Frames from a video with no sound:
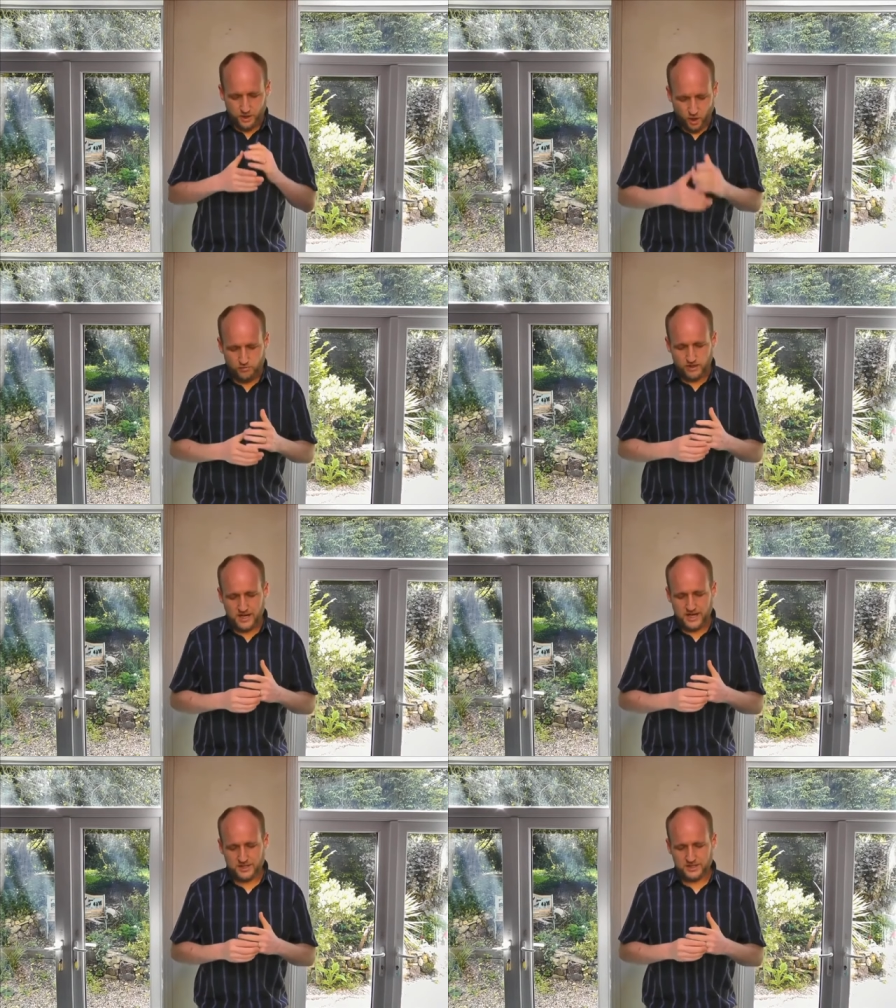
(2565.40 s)
the
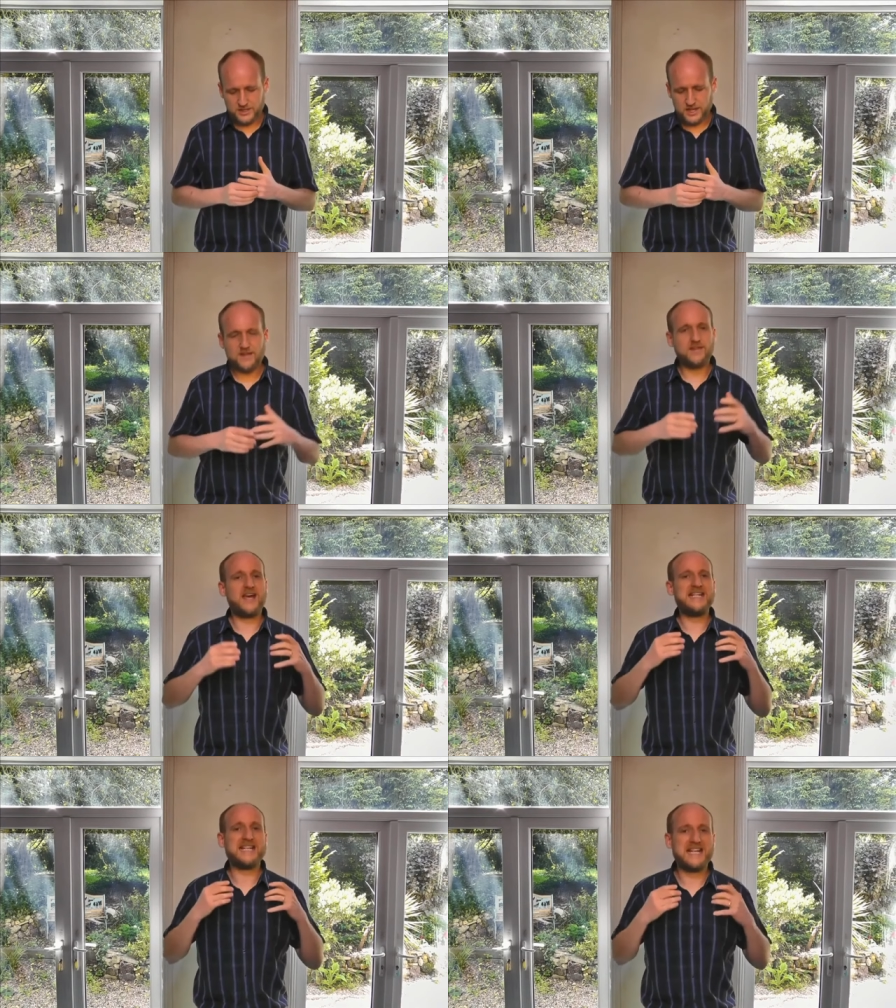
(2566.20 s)
congregation together,
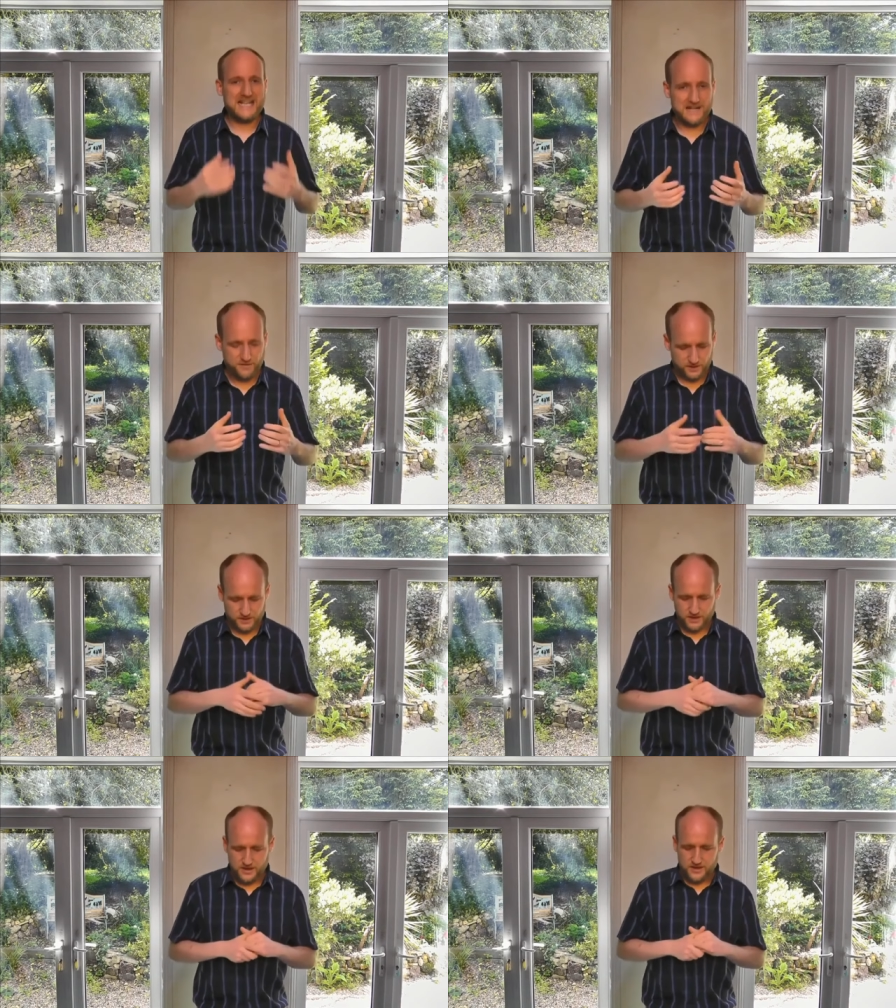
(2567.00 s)
they
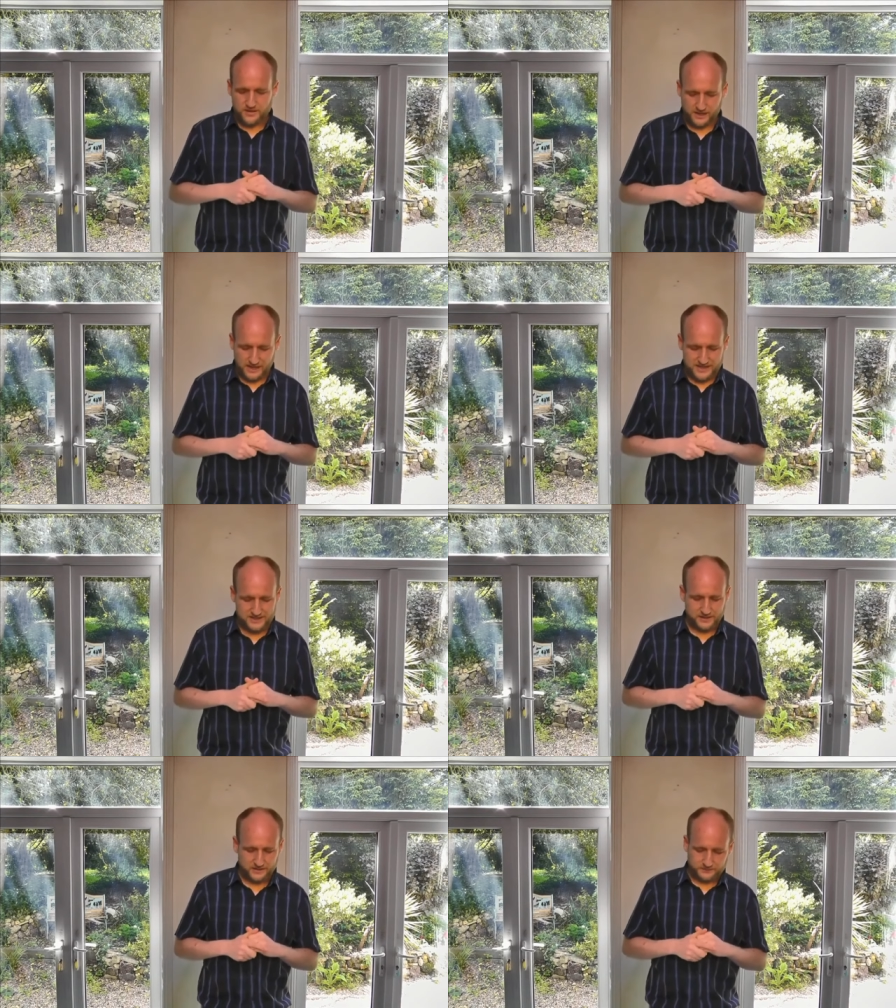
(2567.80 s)
delivered the
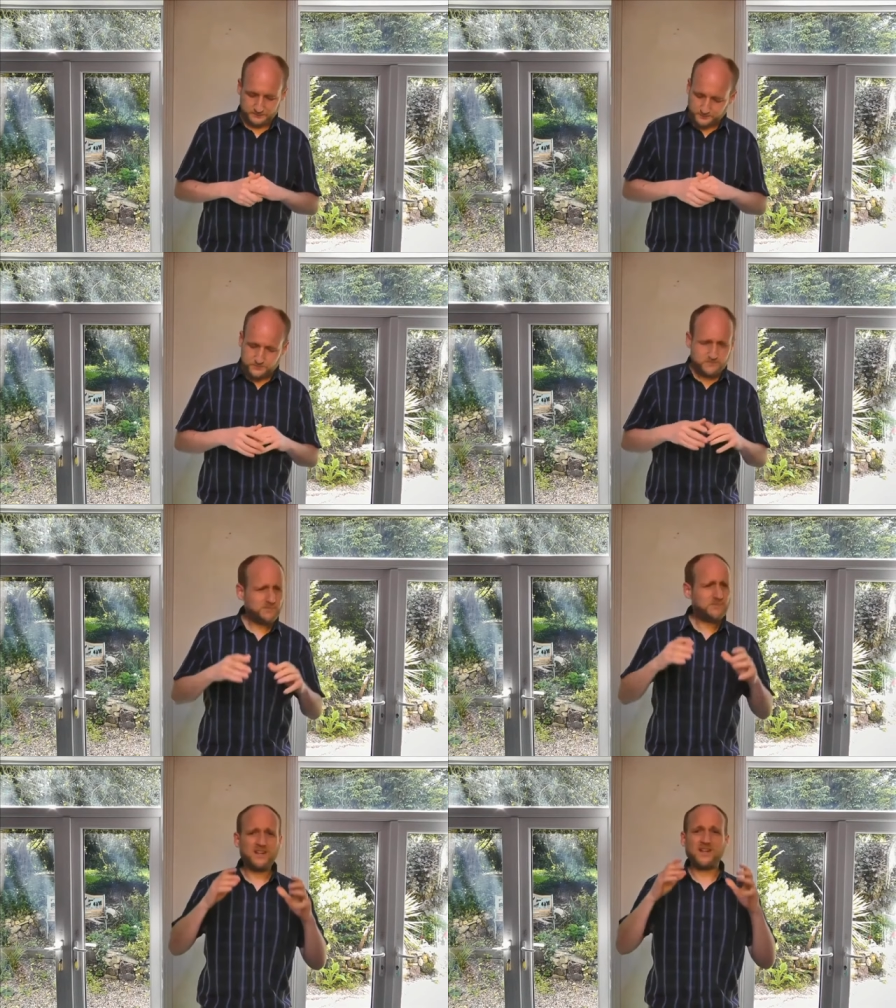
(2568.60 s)
letter.
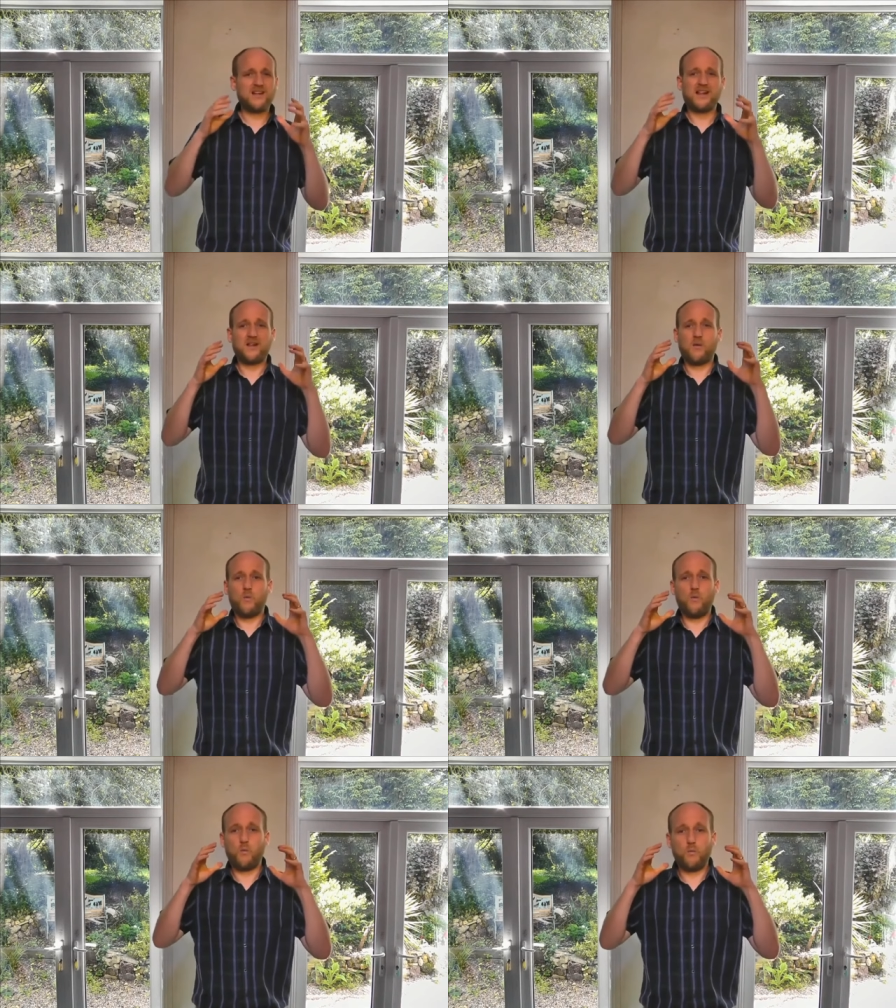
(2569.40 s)

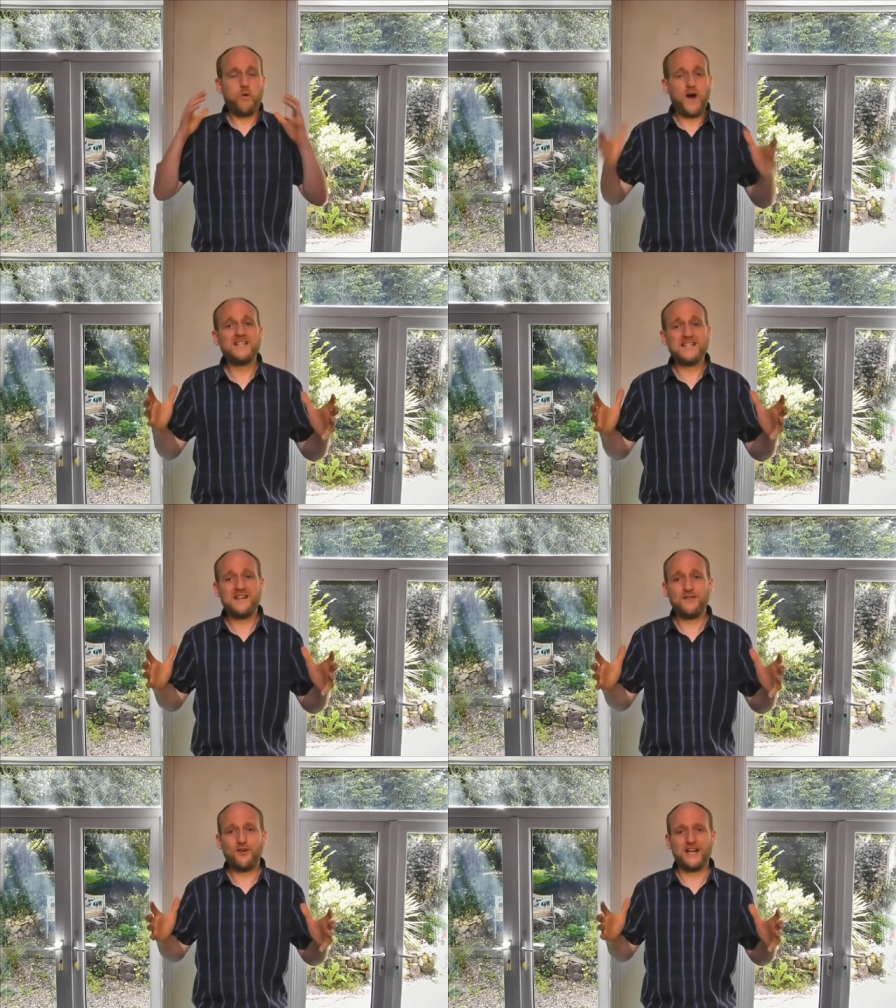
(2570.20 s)
What a
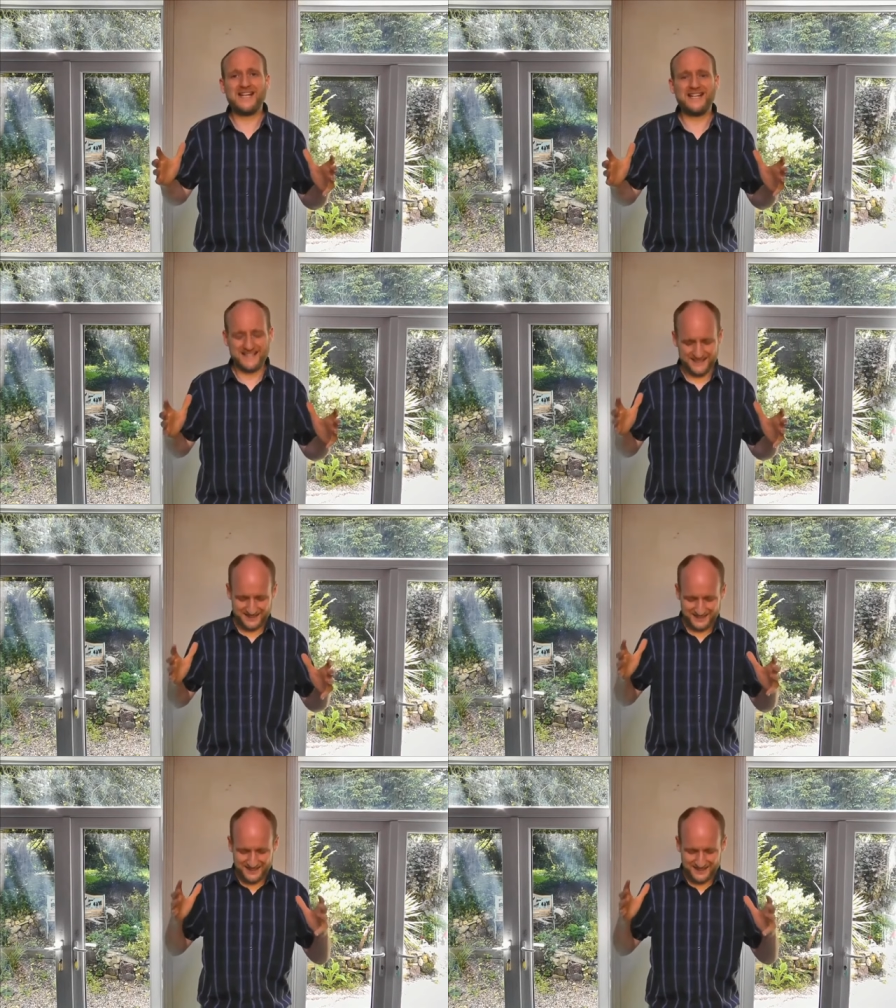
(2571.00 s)
delivery!